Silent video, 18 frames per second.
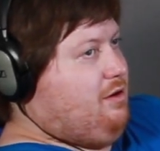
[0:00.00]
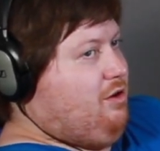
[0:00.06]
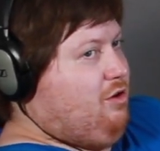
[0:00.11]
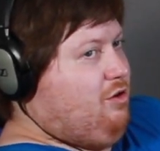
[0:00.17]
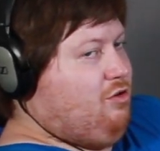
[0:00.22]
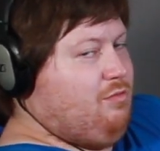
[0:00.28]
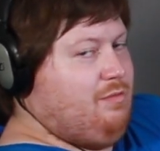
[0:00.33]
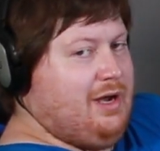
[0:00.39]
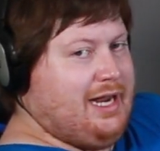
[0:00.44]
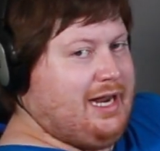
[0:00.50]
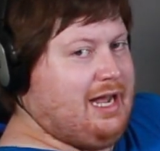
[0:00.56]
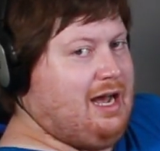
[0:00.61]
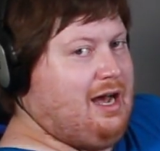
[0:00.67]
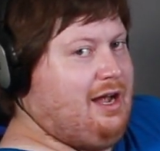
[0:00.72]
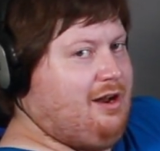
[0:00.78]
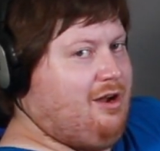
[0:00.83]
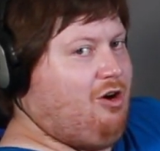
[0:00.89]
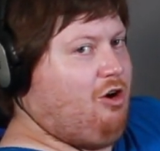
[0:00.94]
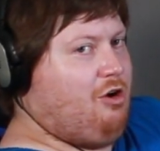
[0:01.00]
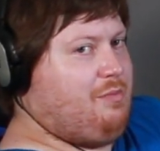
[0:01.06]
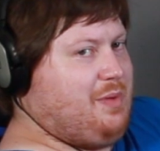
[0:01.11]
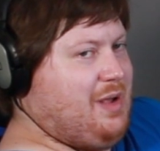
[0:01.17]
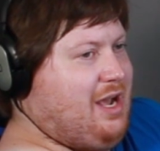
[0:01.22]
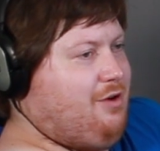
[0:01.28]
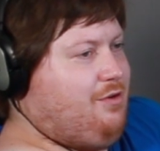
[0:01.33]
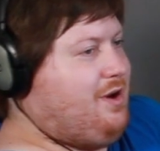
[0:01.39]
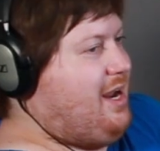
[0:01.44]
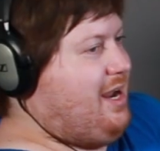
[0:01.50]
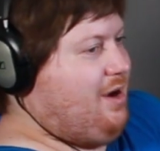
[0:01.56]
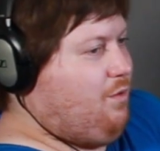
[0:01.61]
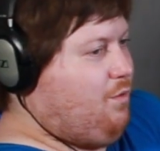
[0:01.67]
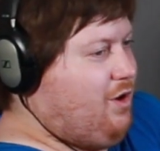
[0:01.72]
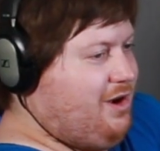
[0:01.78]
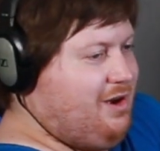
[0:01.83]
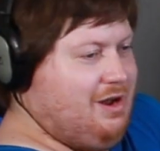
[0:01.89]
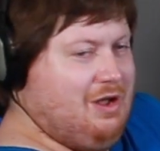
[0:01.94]
oh my god, heart
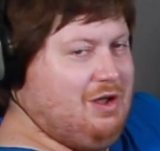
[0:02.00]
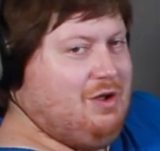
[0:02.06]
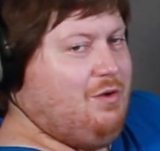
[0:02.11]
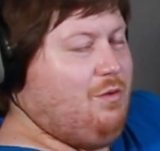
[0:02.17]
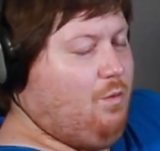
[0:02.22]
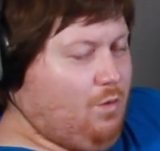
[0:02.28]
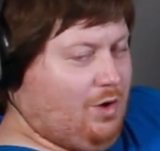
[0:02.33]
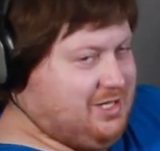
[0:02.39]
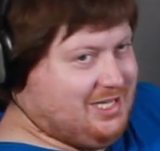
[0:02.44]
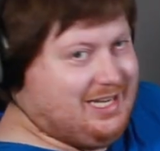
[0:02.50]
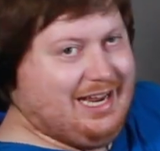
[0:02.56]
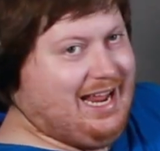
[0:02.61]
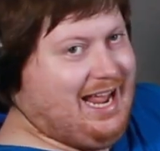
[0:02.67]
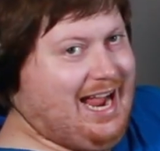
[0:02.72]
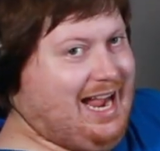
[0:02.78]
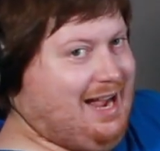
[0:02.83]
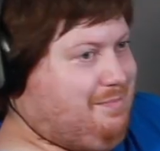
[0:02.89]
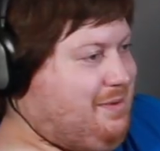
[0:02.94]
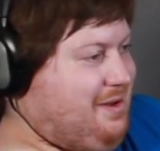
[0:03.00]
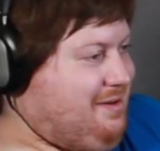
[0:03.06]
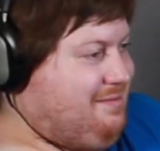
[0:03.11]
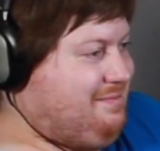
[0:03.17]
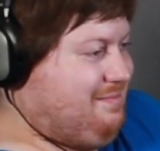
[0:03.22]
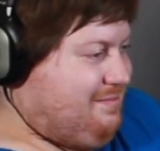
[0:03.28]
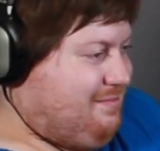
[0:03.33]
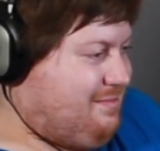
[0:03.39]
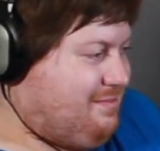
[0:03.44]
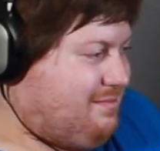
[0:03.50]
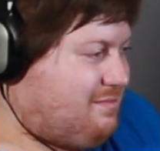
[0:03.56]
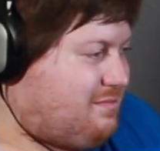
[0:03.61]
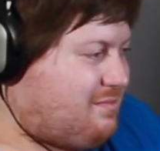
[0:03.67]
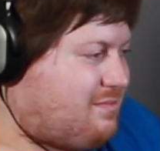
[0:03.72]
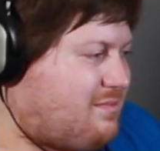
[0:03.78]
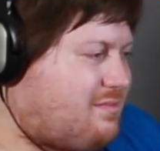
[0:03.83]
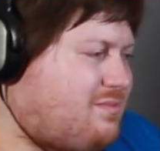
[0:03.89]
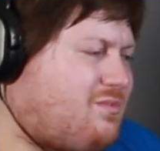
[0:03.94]
pounding. What's gonna happen?
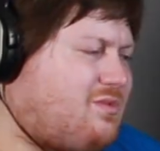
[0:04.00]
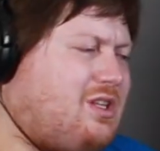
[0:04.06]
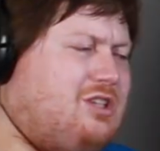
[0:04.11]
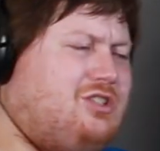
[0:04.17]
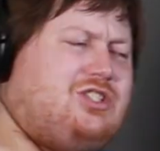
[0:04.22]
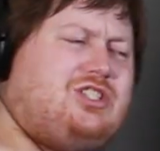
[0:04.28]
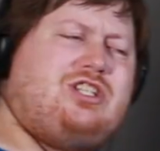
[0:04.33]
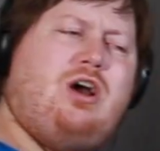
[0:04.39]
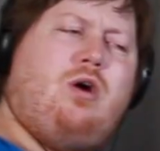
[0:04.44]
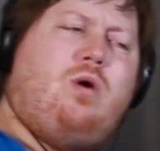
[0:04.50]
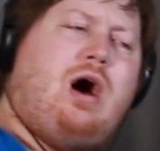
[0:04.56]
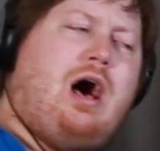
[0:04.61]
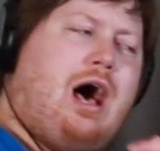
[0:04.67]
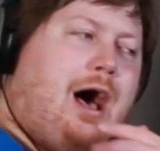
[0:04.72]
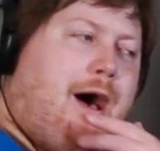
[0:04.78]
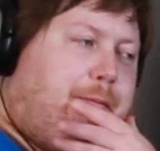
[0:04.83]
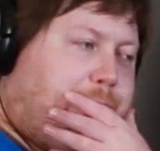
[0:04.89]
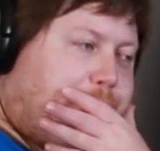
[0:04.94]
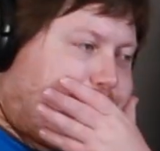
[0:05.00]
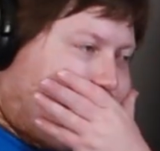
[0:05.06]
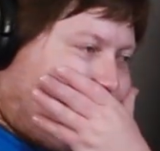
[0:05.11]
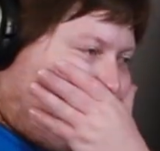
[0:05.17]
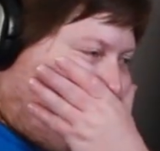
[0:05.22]
So,